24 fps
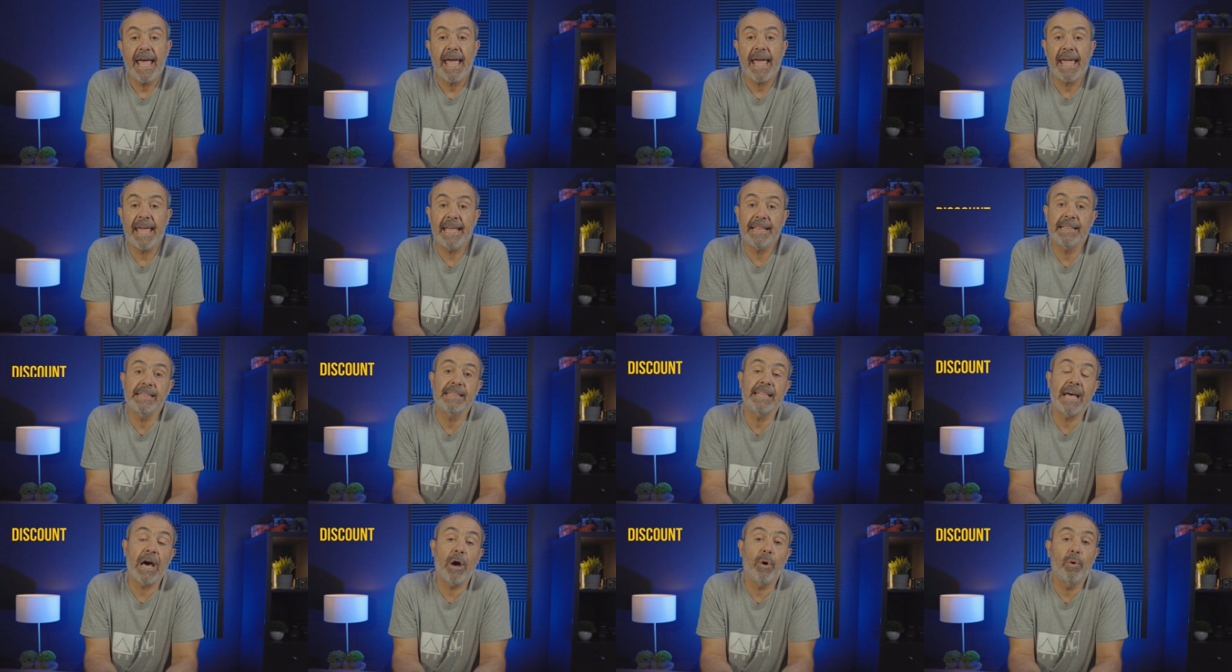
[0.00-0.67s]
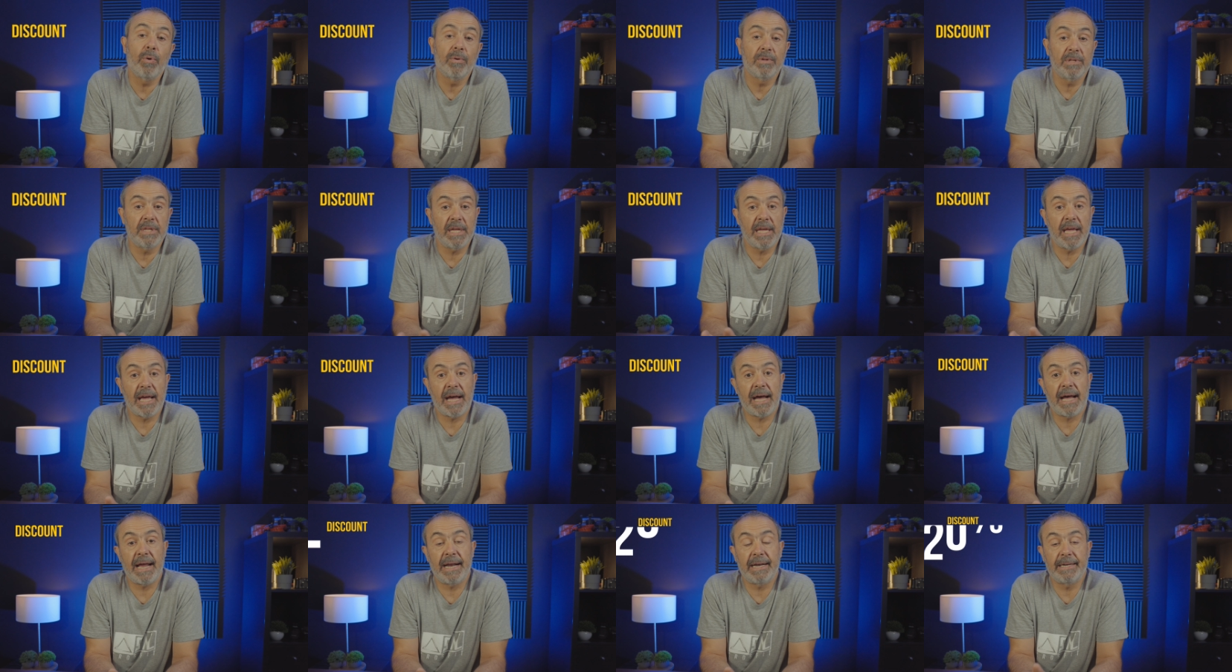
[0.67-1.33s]
And now they
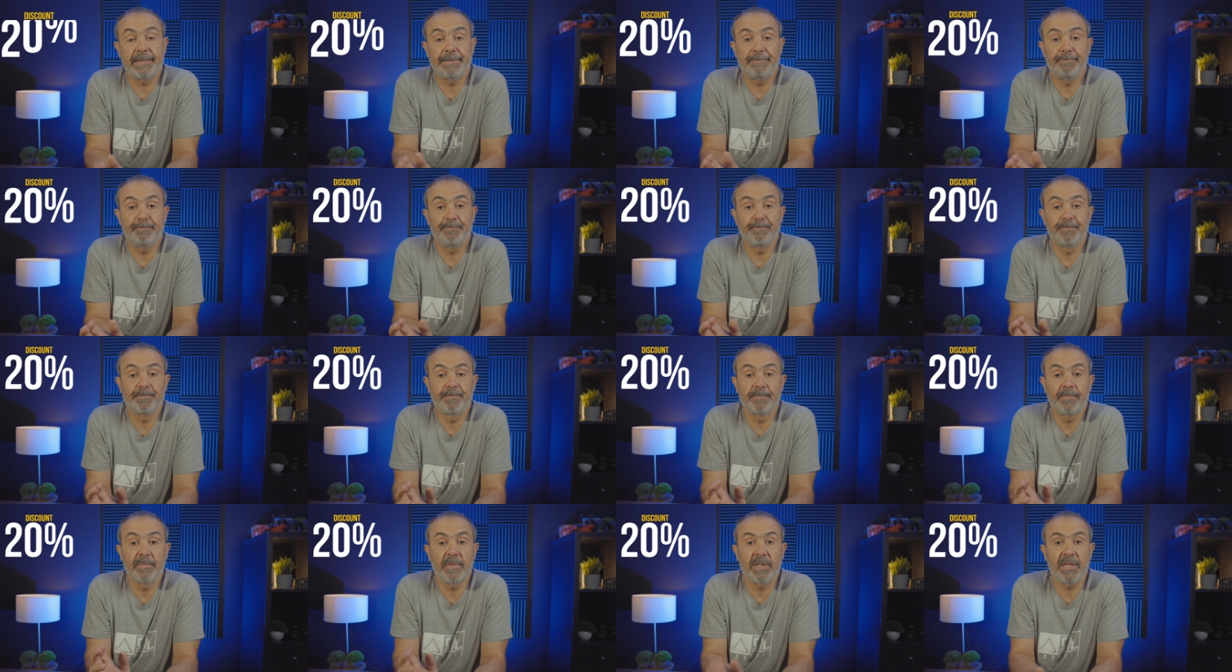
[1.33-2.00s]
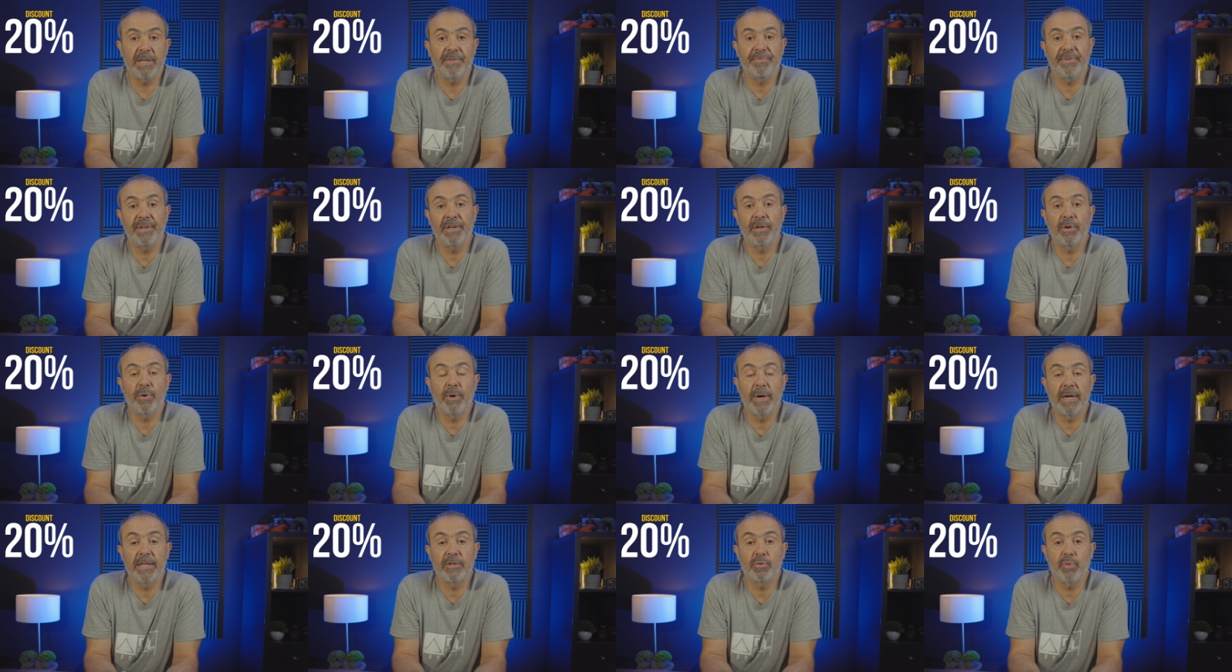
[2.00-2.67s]
are um, giving
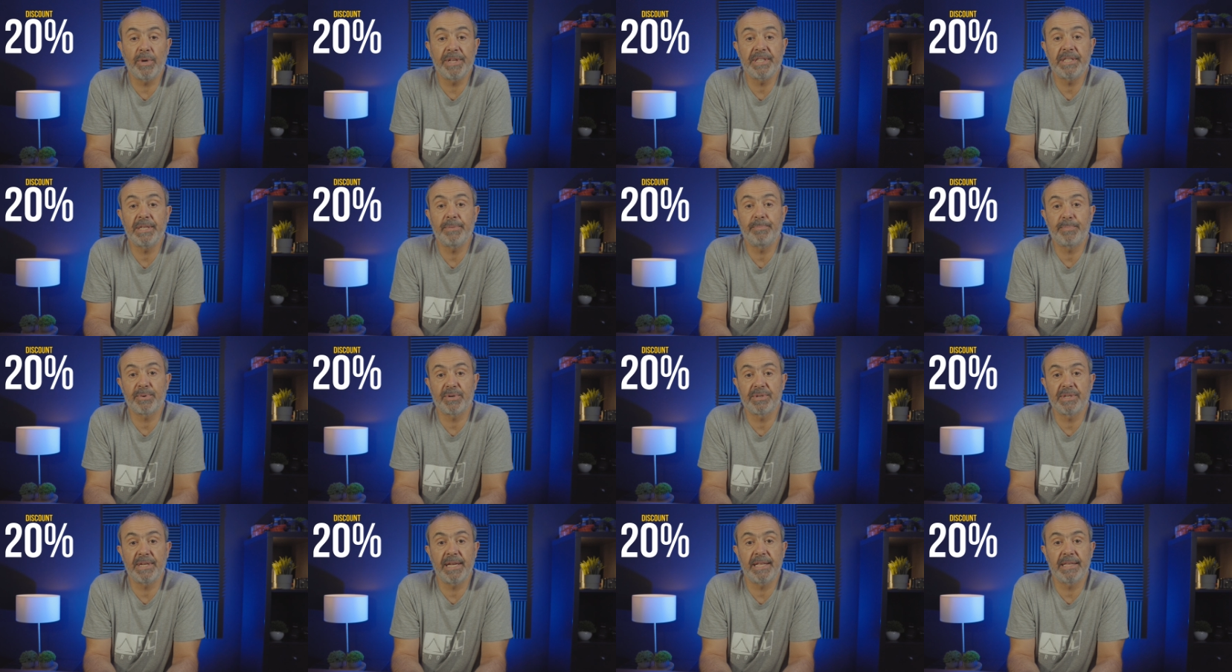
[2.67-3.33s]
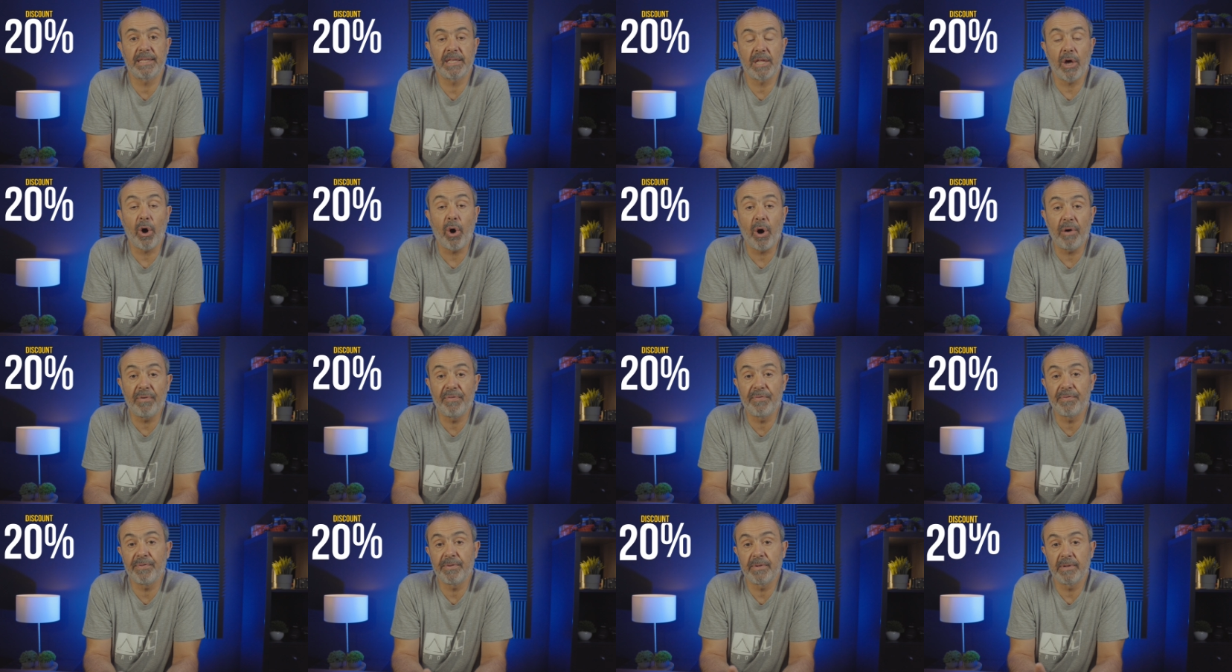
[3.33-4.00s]
you a 20%
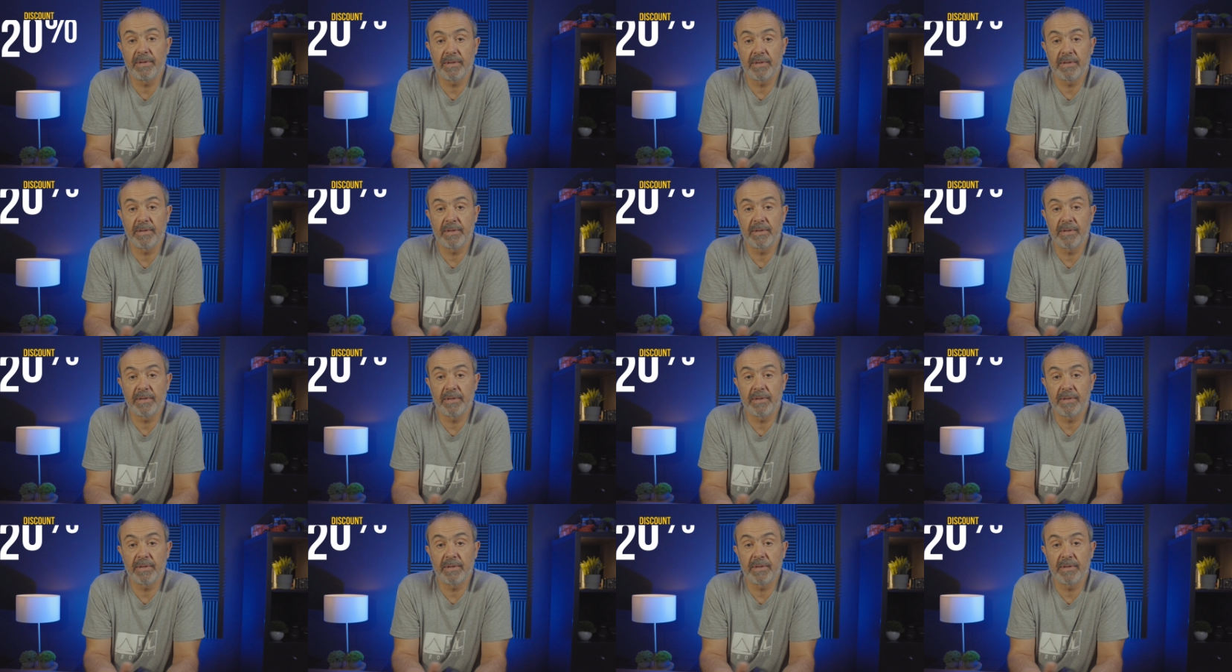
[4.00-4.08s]
off